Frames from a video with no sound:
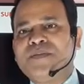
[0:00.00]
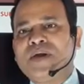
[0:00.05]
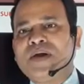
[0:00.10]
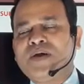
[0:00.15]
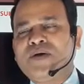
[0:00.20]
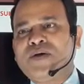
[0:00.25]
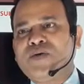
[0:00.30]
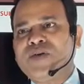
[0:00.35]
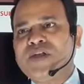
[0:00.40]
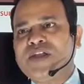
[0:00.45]

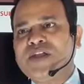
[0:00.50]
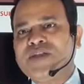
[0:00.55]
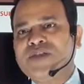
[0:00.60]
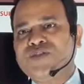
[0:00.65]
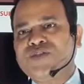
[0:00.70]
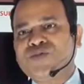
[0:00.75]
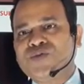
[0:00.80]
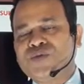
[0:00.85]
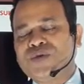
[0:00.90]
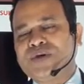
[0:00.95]
uh,
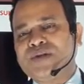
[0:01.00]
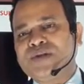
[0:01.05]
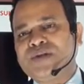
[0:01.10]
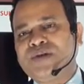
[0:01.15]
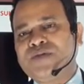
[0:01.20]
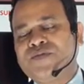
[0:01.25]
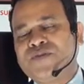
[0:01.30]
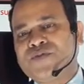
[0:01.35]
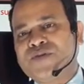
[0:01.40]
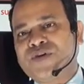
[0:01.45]
only through you
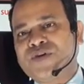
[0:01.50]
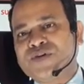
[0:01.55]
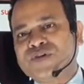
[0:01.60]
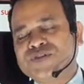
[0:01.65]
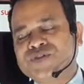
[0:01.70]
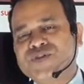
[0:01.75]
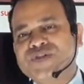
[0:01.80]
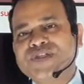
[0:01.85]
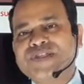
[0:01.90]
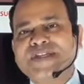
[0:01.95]
know, for
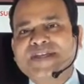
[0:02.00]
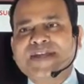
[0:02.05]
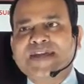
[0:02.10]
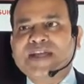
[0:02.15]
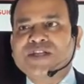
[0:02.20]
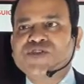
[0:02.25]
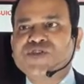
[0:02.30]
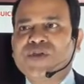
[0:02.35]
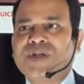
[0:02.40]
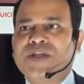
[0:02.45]
suicide
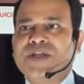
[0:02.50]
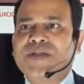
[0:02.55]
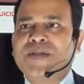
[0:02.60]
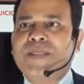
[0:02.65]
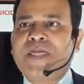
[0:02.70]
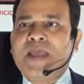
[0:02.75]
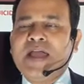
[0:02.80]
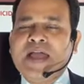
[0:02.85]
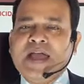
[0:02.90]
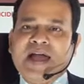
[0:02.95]

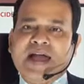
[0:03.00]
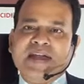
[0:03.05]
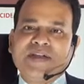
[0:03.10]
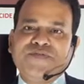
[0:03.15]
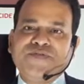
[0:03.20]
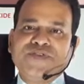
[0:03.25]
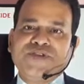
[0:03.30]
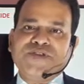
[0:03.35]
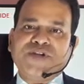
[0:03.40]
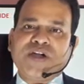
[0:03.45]
actually and
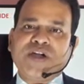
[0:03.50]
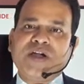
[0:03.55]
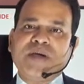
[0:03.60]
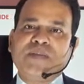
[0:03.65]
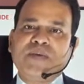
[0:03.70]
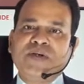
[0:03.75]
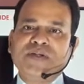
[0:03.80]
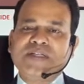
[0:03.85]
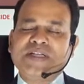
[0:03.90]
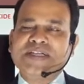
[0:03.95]
if we talk
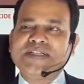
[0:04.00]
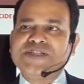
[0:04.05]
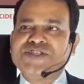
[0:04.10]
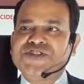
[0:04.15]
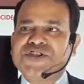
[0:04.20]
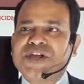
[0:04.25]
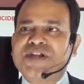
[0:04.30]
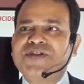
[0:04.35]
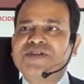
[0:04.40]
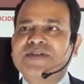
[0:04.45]
about in
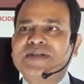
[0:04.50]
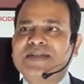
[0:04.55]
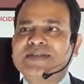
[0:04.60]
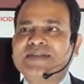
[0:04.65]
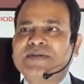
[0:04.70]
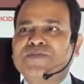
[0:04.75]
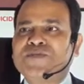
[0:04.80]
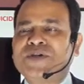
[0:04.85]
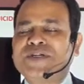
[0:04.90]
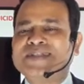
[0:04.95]
general
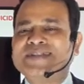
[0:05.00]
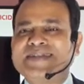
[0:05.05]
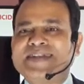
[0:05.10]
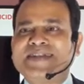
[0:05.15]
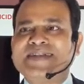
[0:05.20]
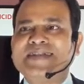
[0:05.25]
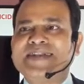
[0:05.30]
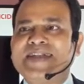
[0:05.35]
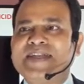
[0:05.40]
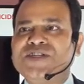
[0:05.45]
the
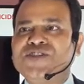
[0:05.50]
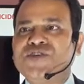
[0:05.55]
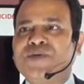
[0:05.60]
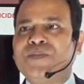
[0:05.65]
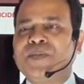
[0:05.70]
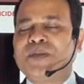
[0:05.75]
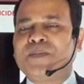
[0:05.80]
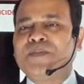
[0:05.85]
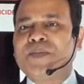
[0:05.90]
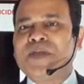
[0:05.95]
percentage
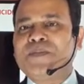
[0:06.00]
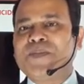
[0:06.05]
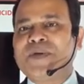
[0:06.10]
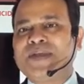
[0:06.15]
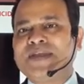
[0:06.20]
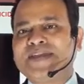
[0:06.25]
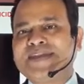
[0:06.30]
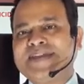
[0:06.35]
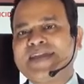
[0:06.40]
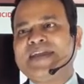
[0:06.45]
of the
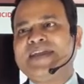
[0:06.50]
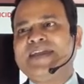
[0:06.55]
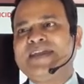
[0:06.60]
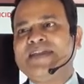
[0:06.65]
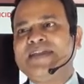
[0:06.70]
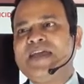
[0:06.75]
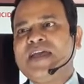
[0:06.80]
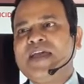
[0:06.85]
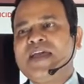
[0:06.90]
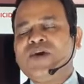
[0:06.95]
people
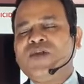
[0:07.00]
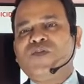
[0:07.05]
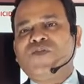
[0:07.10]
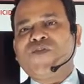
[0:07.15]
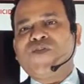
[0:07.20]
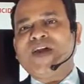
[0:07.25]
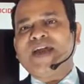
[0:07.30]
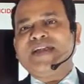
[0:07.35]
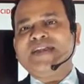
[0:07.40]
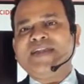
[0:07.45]
die you'll
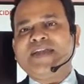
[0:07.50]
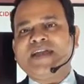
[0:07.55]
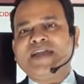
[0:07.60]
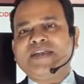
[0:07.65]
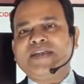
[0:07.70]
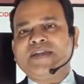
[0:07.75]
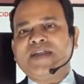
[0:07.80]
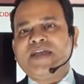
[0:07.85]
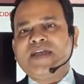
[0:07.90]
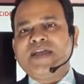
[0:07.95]
find
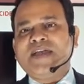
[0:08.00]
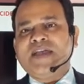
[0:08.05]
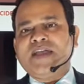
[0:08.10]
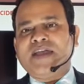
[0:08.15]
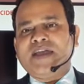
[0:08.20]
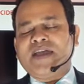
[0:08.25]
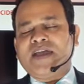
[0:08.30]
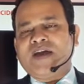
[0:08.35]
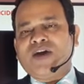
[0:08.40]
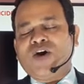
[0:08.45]
that
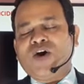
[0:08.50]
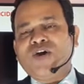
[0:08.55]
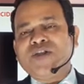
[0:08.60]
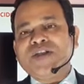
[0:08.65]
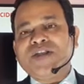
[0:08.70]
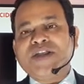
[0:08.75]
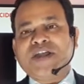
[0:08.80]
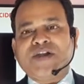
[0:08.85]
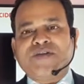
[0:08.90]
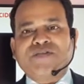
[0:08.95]
uh,
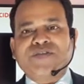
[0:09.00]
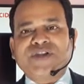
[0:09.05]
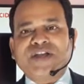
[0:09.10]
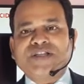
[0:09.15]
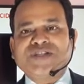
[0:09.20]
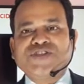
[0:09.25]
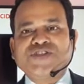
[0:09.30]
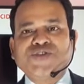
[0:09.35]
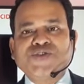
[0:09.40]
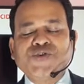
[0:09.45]
on an
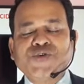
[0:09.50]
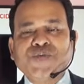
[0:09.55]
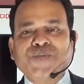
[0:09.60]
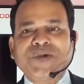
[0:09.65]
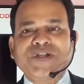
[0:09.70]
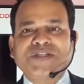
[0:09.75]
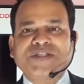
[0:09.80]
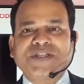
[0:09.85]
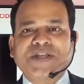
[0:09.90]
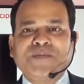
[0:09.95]
average
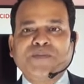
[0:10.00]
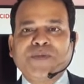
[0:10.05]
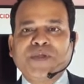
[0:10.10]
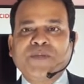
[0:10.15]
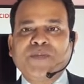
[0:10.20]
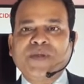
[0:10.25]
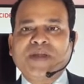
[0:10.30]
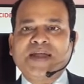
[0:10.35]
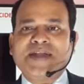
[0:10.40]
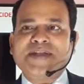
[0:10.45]
2%
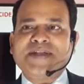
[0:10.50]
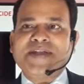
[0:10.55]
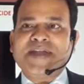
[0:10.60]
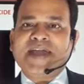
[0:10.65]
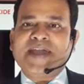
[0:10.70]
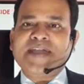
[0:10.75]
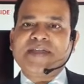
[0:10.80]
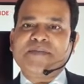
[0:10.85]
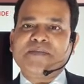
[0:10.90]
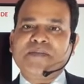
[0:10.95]
people are
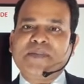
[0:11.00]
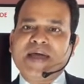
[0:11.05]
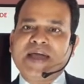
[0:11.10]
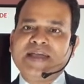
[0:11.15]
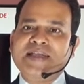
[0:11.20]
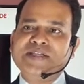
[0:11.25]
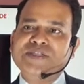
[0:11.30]
dying by